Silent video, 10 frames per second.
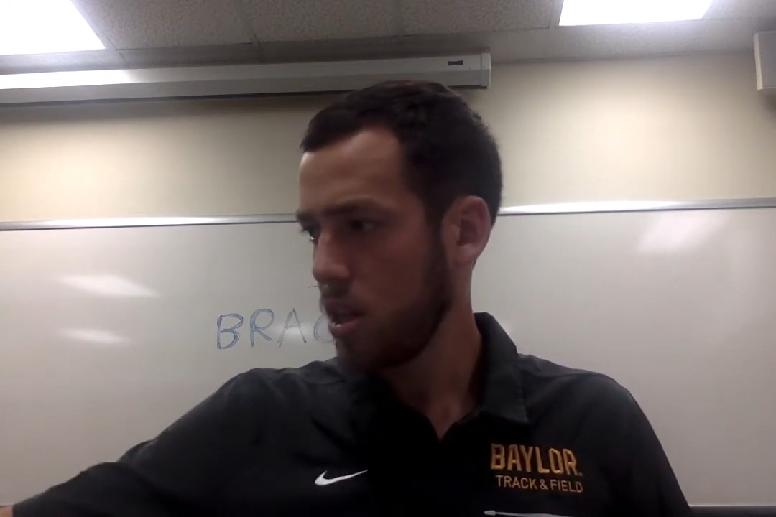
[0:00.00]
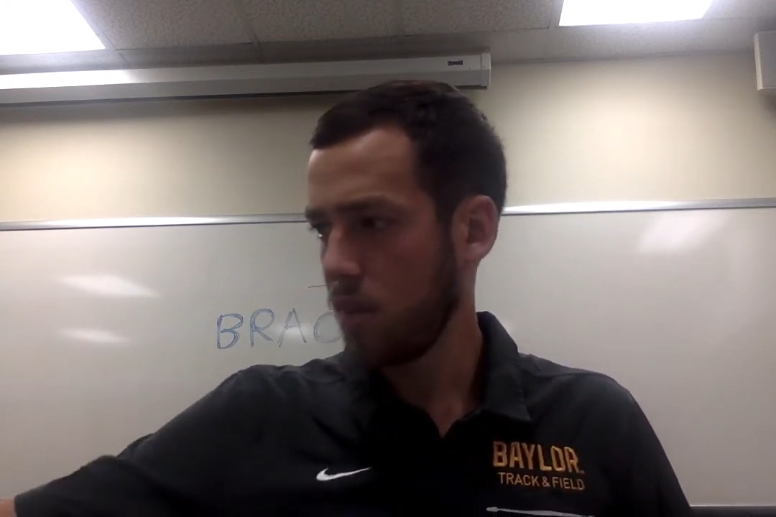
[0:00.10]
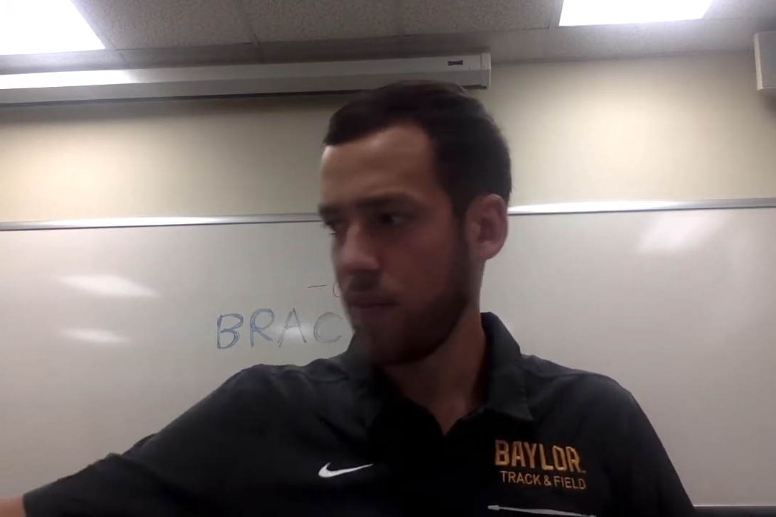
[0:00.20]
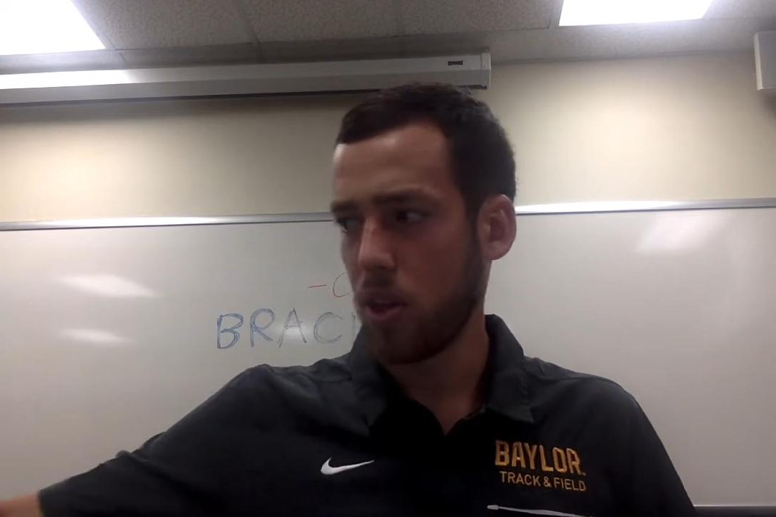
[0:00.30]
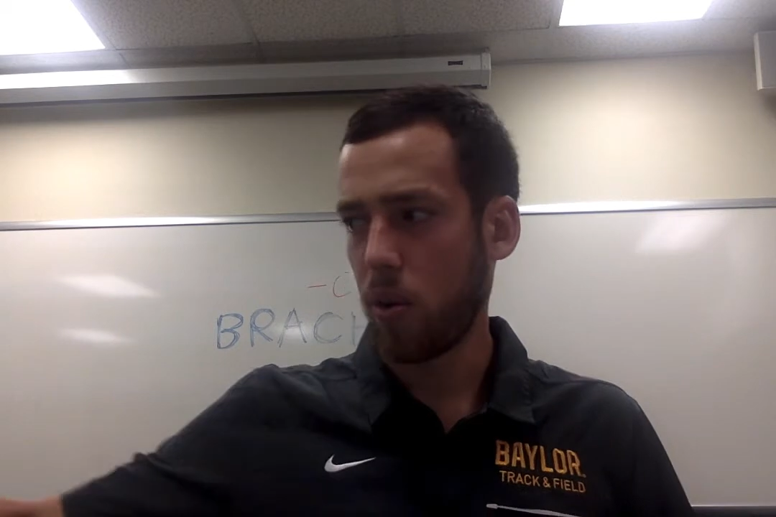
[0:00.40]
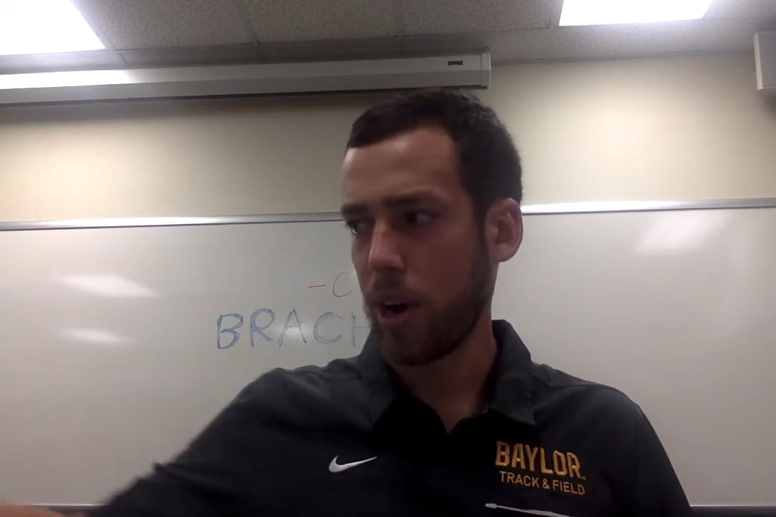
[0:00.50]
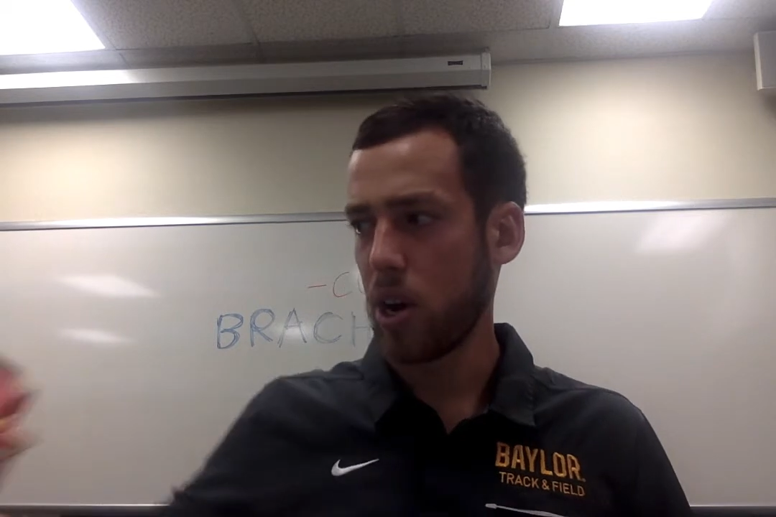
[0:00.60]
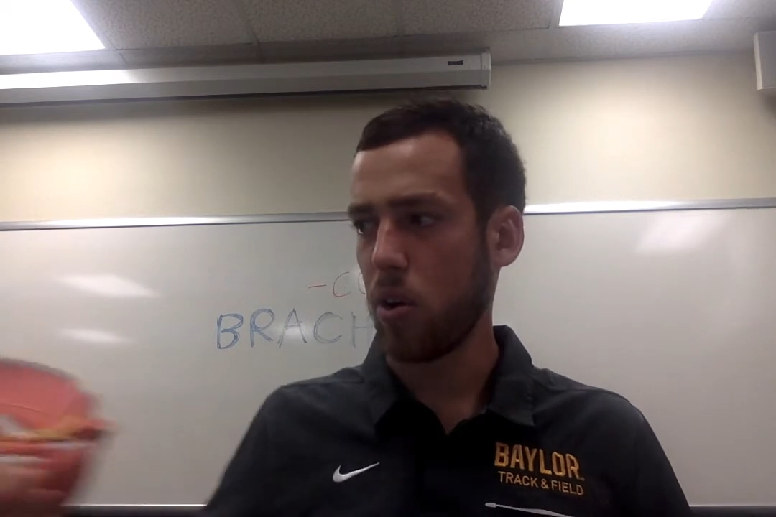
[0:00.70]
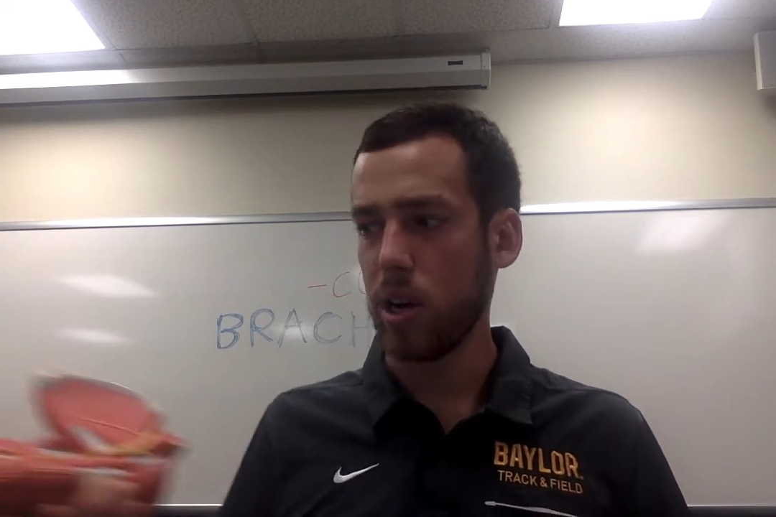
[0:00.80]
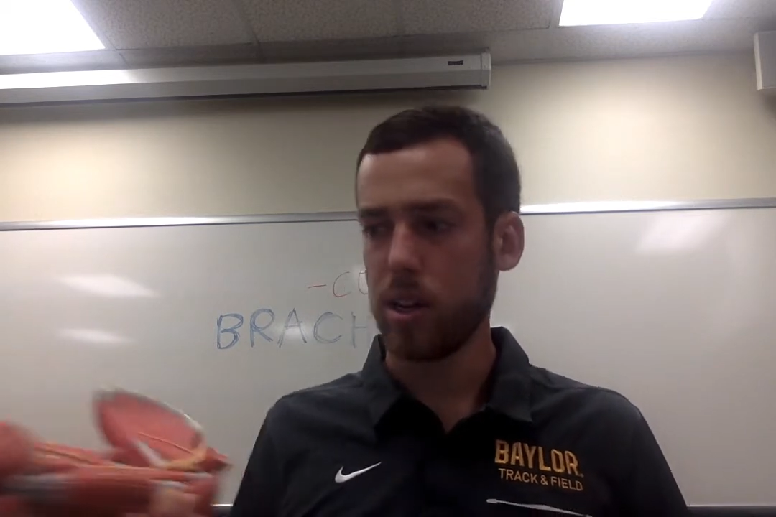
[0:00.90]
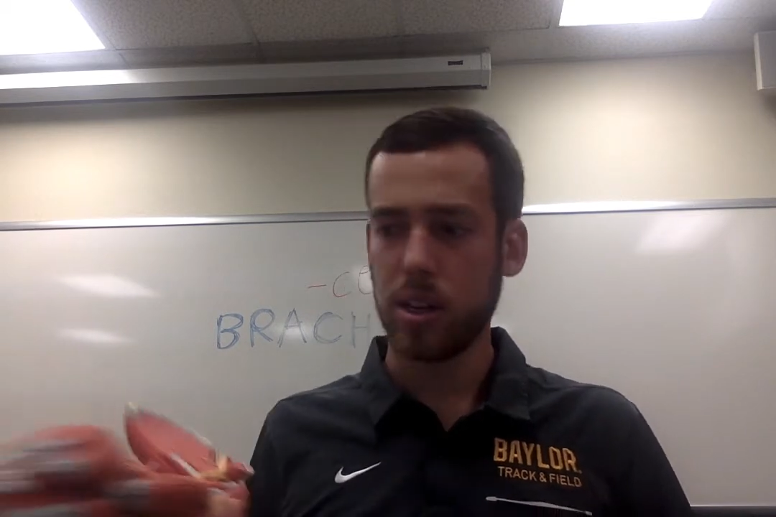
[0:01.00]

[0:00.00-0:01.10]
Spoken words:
Even though I know it,